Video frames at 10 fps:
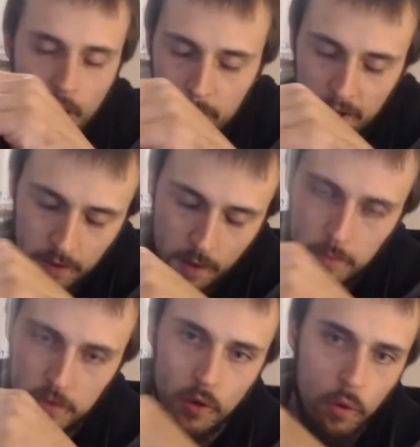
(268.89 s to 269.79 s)
I picked
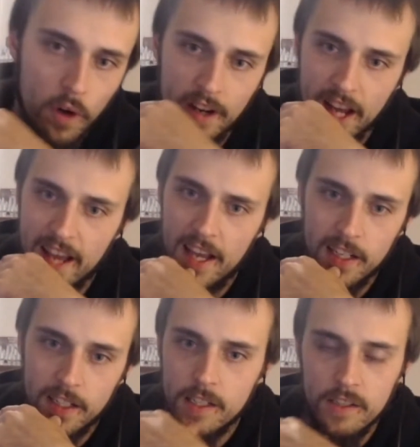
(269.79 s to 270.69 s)
her up from school one day,
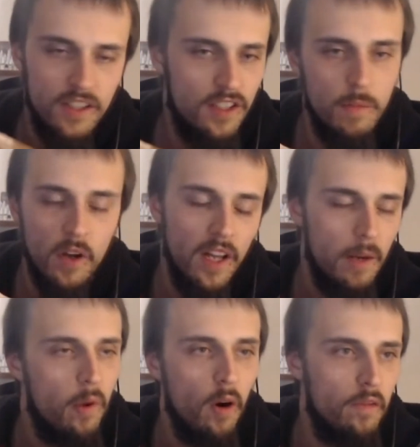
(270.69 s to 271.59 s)
and she smelled like
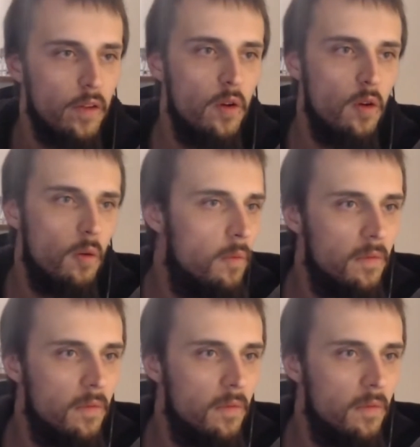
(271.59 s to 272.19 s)
perfume.